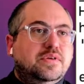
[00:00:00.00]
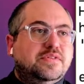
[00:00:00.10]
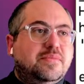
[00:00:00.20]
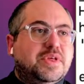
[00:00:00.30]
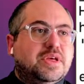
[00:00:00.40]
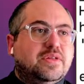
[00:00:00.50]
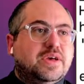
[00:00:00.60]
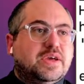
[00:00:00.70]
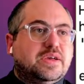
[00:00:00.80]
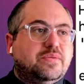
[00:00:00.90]
something
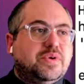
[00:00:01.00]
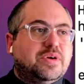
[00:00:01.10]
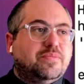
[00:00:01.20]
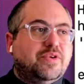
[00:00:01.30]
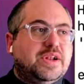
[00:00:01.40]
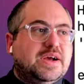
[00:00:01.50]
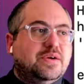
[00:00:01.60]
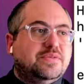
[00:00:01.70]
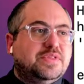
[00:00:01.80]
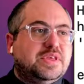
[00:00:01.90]
like, we could print
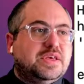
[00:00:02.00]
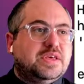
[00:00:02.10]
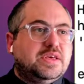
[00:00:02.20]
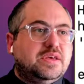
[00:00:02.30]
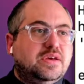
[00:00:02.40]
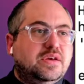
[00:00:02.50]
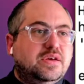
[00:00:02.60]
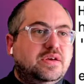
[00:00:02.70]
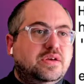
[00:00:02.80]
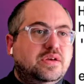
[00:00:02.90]
out the
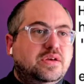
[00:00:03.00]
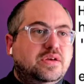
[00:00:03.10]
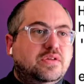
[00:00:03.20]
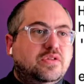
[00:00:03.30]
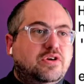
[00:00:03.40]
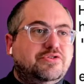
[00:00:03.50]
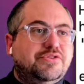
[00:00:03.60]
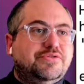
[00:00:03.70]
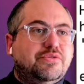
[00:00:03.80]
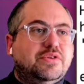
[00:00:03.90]

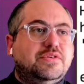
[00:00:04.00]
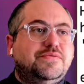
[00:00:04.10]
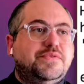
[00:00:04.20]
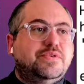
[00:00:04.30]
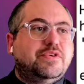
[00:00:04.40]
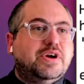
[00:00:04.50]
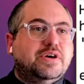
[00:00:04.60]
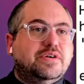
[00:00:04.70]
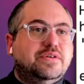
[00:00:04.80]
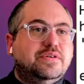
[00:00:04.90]
largest derivative
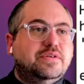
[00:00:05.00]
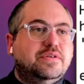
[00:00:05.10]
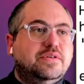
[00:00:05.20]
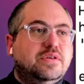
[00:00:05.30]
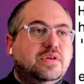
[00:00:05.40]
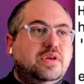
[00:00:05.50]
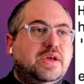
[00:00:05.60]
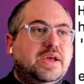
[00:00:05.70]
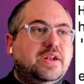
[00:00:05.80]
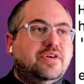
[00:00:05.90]
URL,
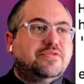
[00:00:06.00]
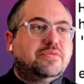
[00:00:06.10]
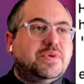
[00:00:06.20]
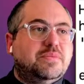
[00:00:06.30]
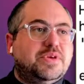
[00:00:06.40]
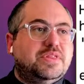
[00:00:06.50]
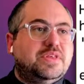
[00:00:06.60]
and also maybe